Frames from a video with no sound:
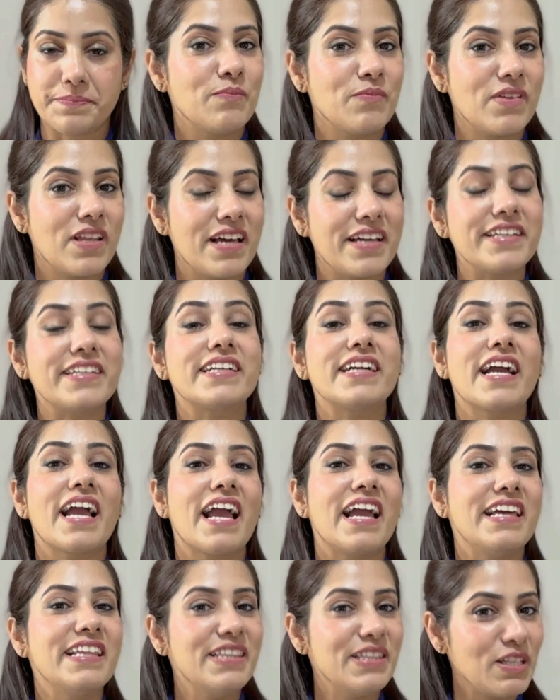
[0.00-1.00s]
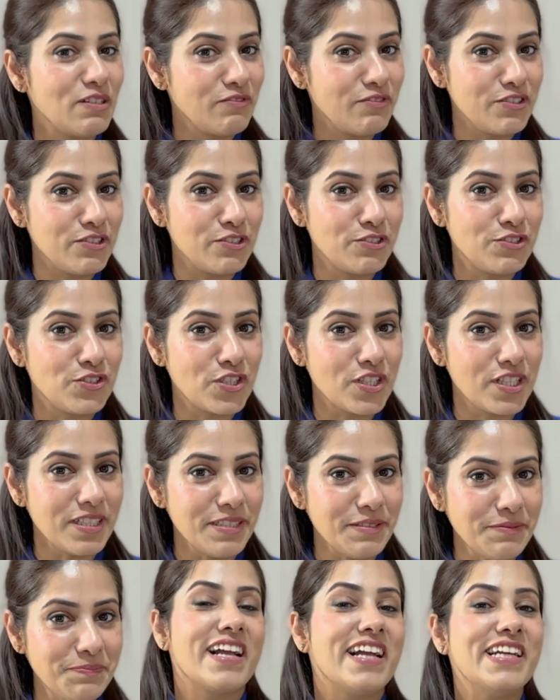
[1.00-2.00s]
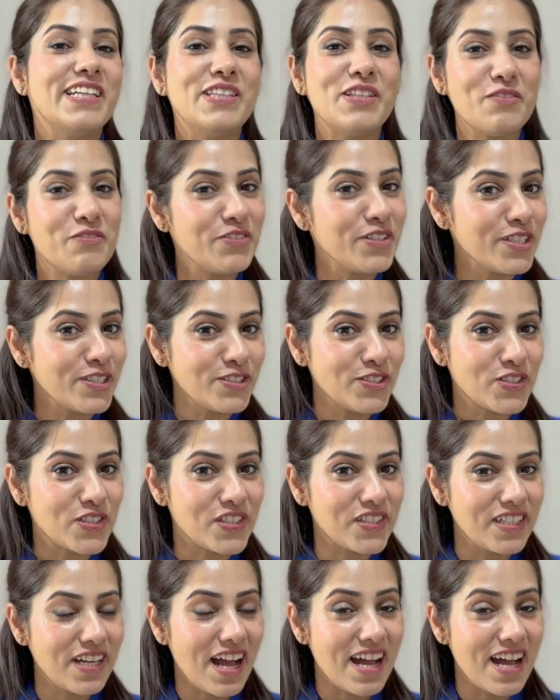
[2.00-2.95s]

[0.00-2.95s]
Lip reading: like in the future. In the future,